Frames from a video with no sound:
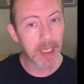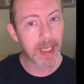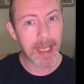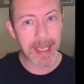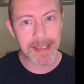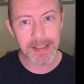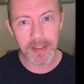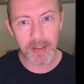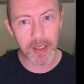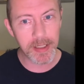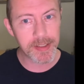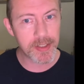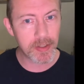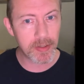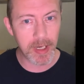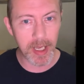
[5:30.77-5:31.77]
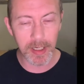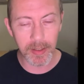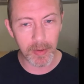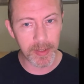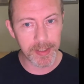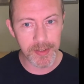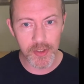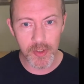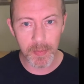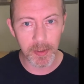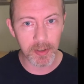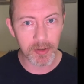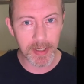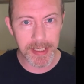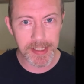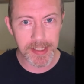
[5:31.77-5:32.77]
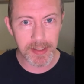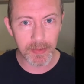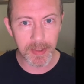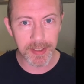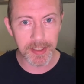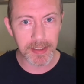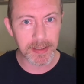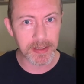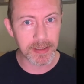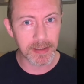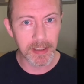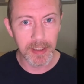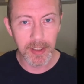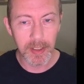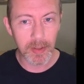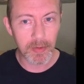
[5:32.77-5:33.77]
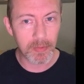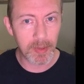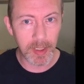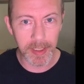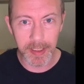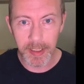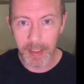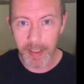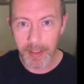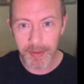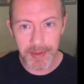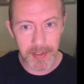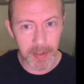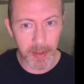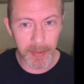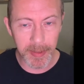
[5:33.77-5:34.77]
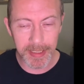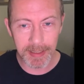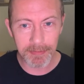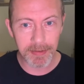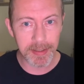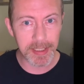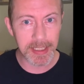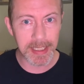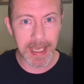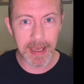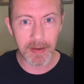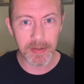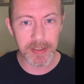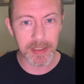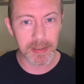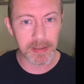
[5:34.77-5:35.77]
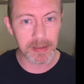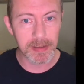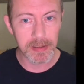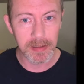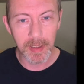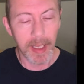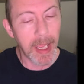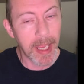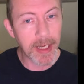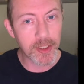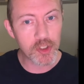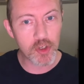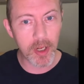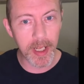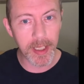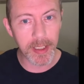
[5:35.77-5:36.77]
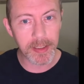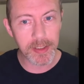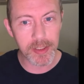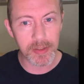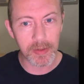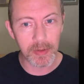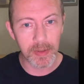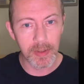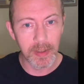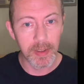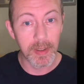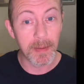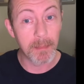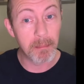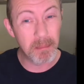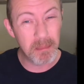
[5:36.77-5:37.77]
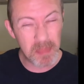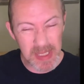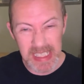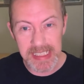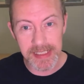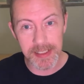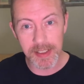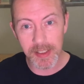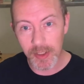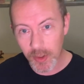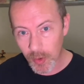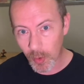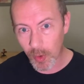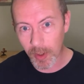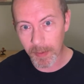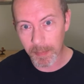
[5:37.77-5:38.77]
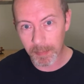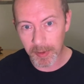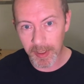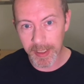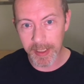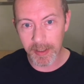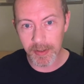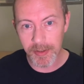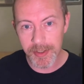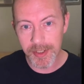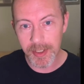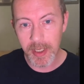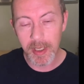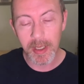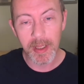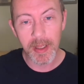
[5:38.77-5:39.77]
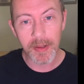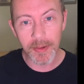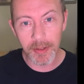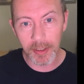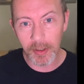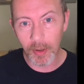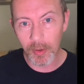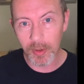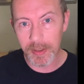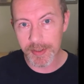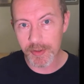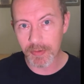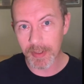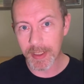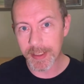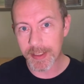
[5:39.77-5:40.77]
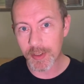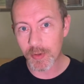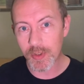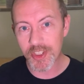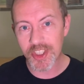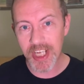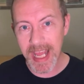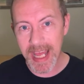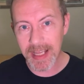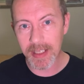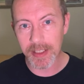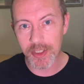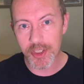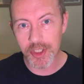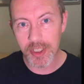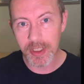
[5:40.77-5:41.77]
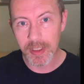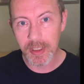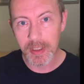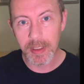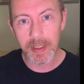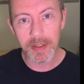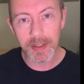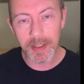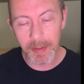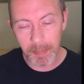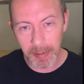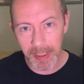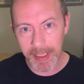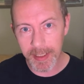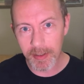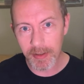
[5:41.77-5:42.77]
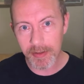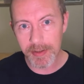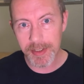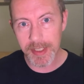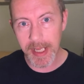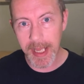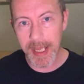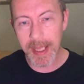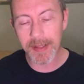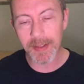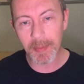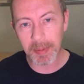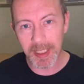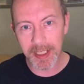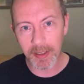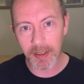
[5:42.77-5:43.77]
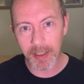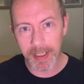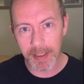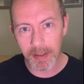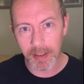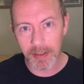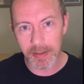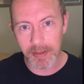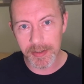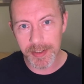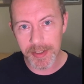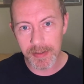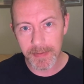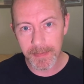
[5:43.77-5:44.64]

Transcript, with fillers: As long as you're not going super crazy with it and really throwing everything out and, and trying to beat your players, the goal is really to challenge the players and the player characters.